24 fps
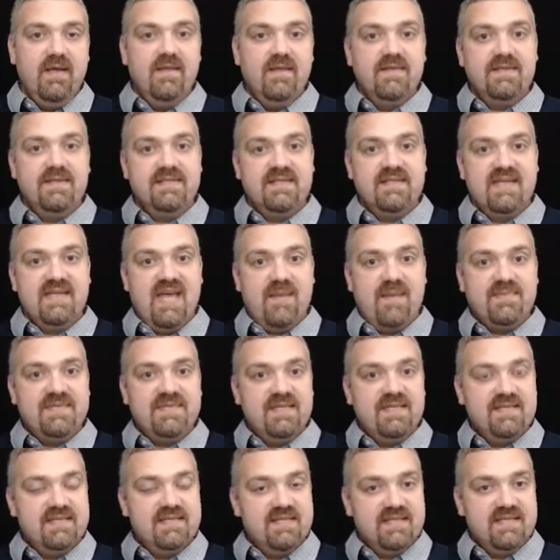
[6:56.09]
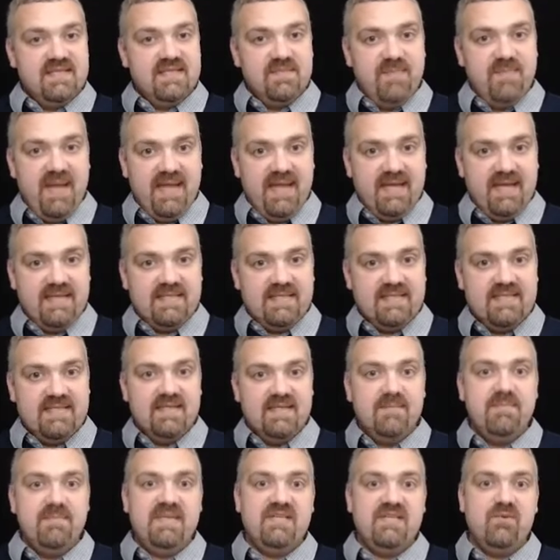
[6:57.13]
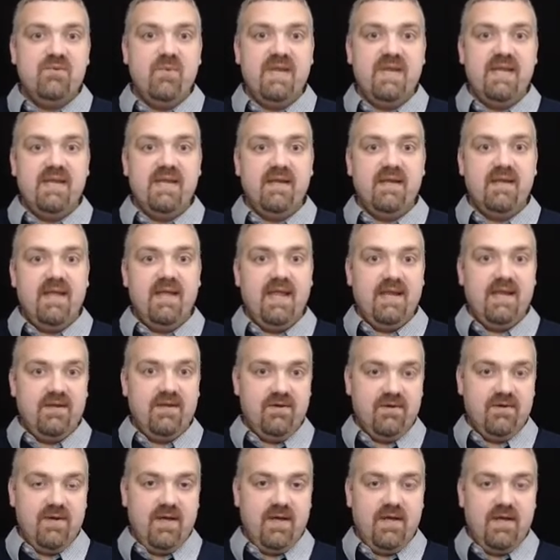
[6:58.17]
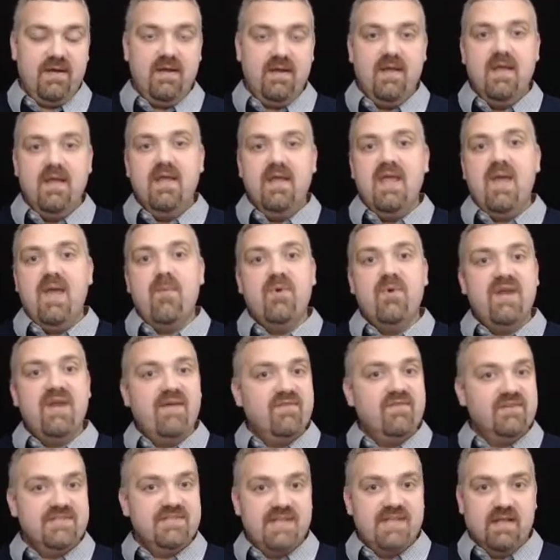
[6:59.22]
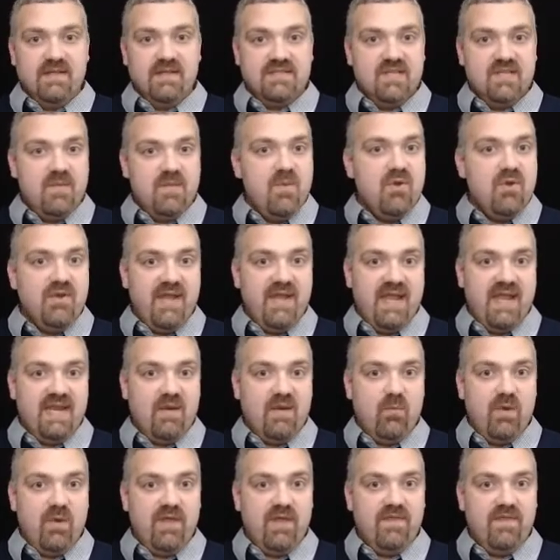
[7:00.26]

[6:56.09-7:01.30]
the synapse is the space between a neuron and whatever cell it's communicating with.